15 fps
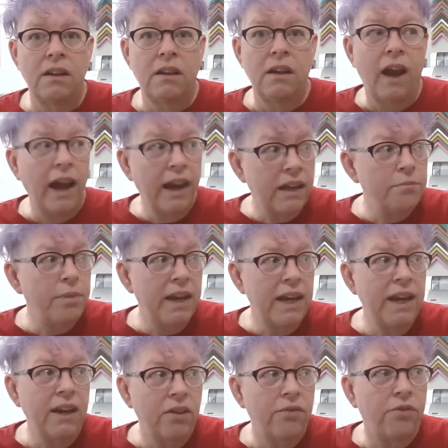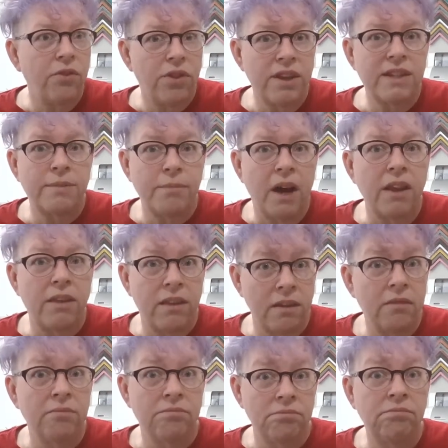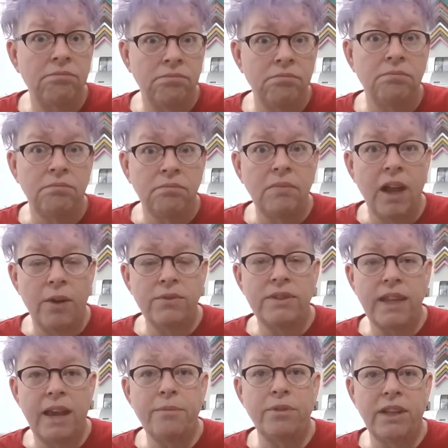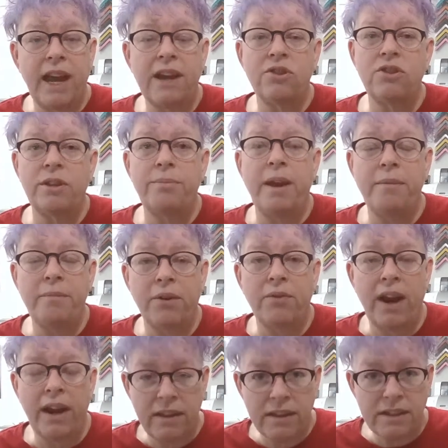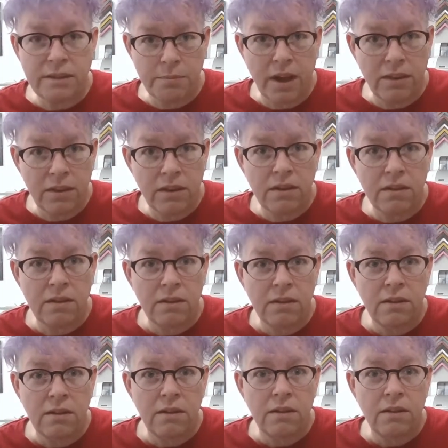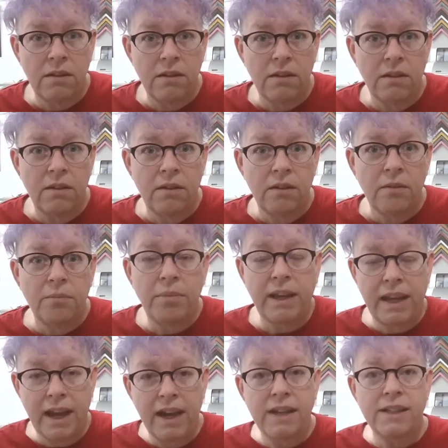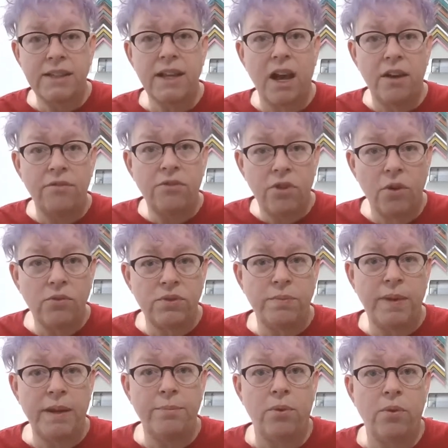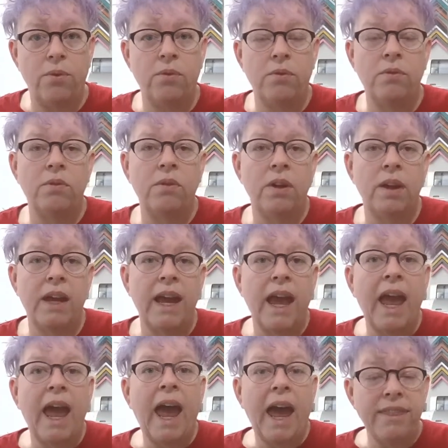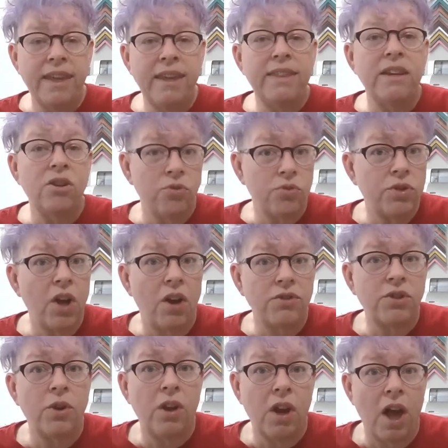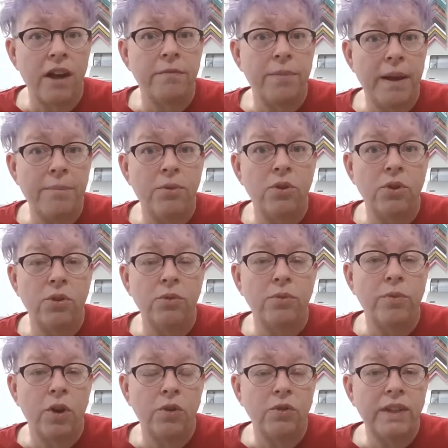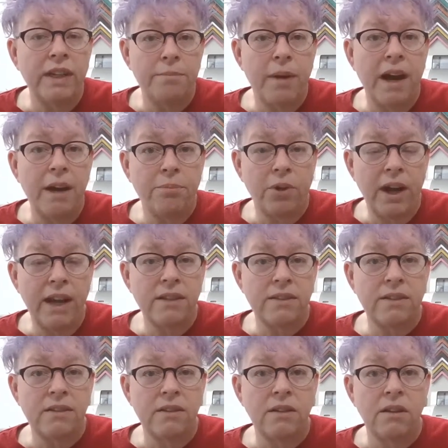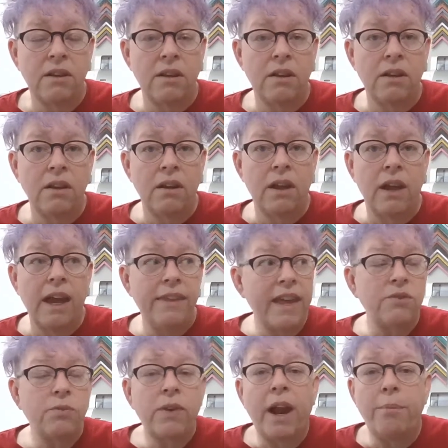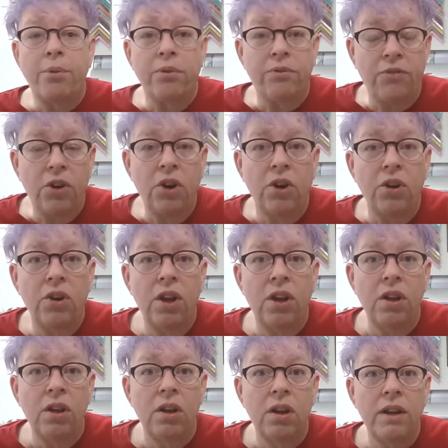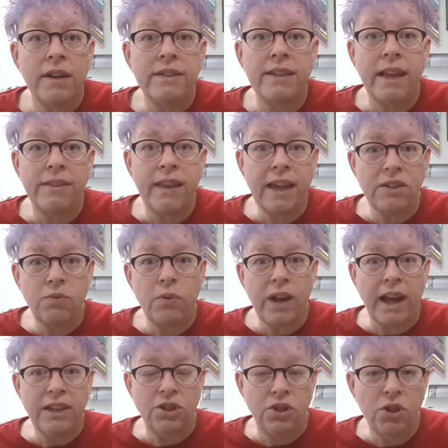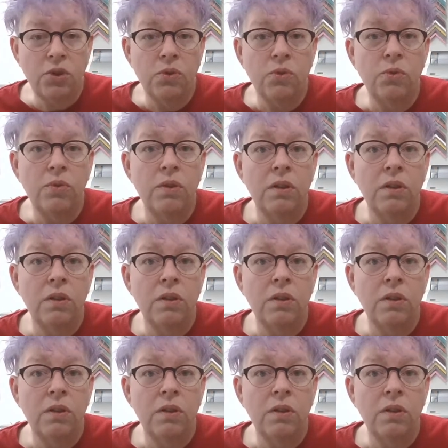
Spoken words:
I can be here for this month. I was able to actually pay my rent this month because of those people. And then there's also a lot of people who did buy prints. And that's what I preferred, because that's what I do.